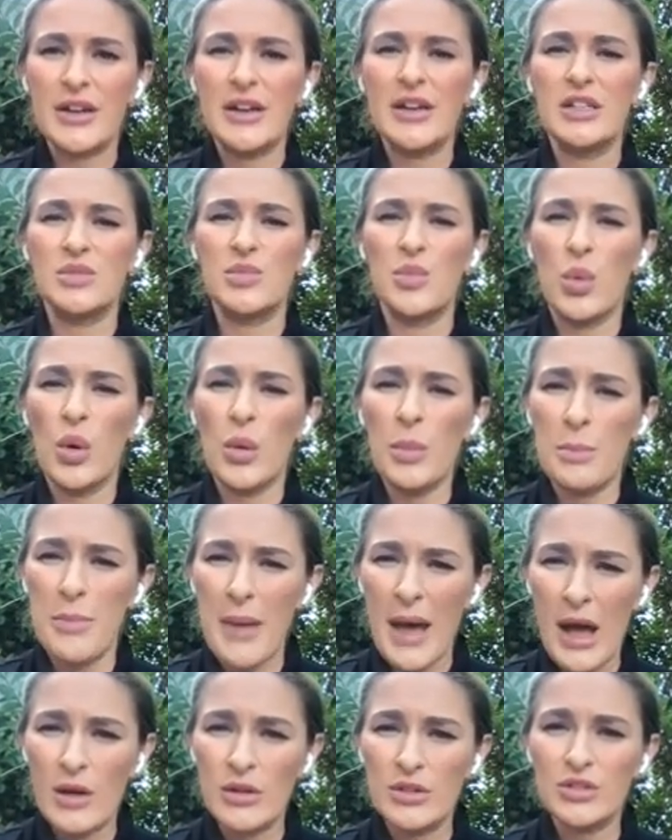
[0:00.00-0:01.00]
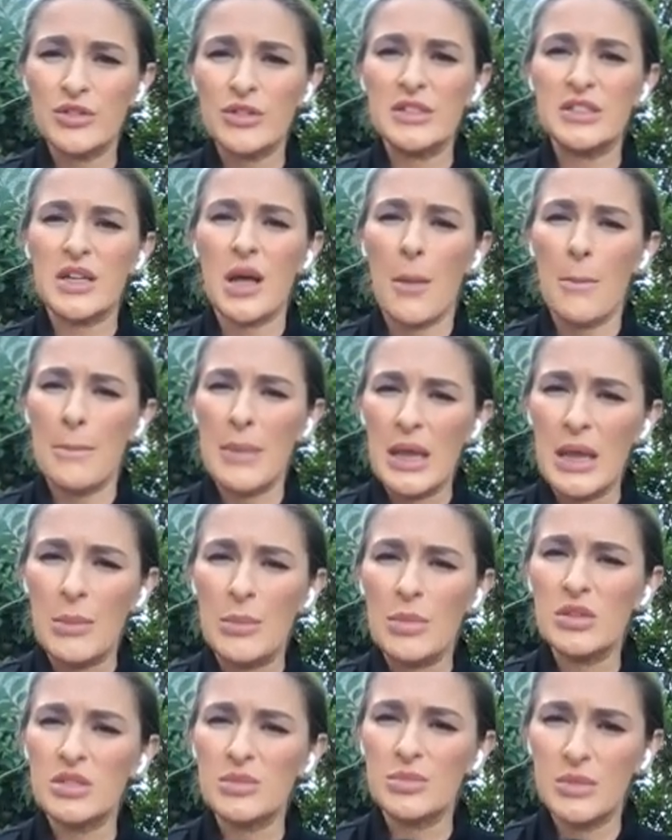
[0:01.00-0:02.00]
It has put boundaries on
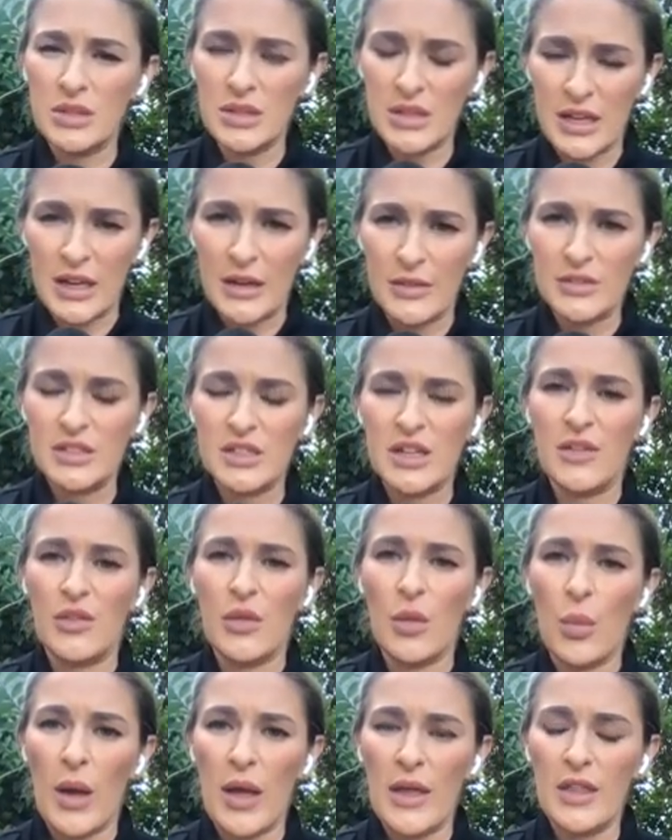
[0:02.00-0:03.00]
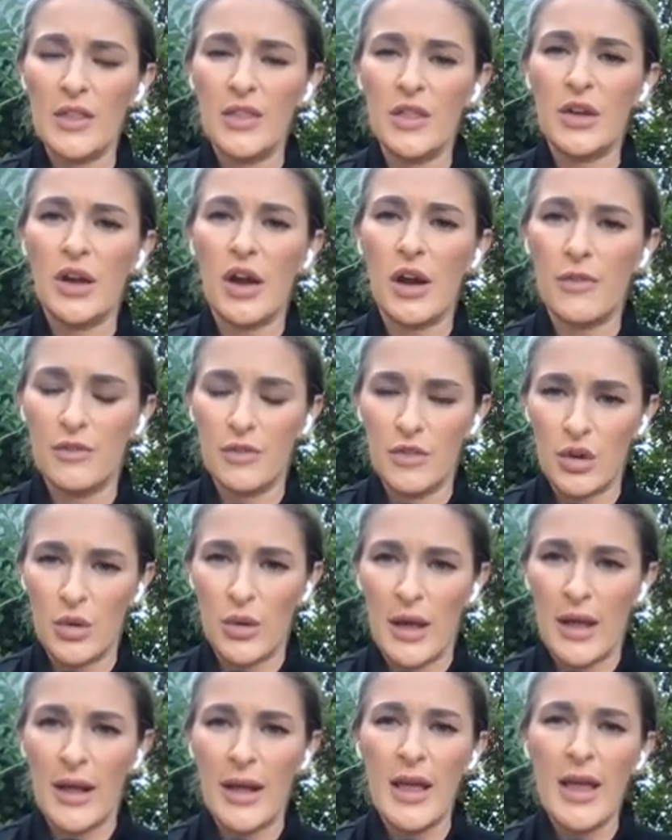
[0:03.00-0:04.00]
people's beliefs and the way that they are
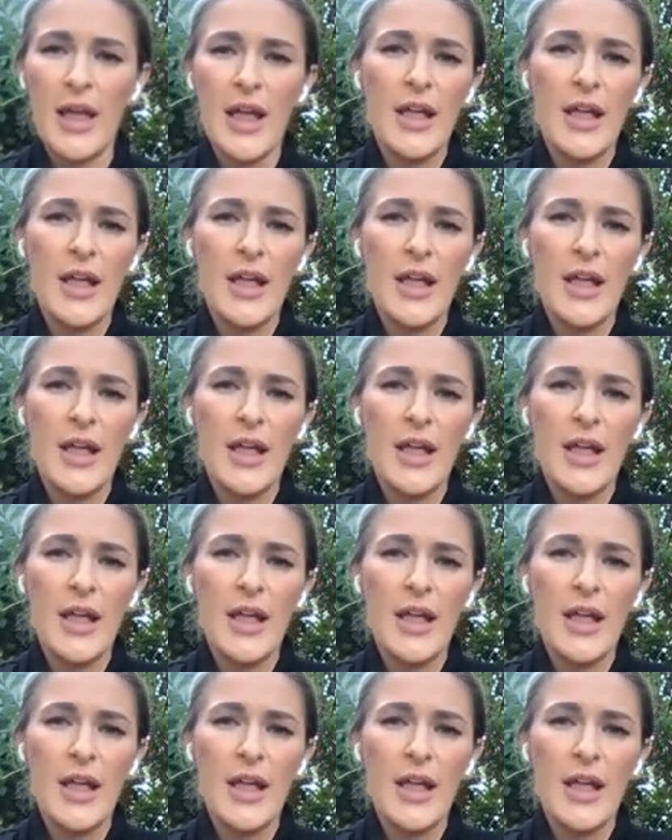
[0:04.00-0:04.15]
viewing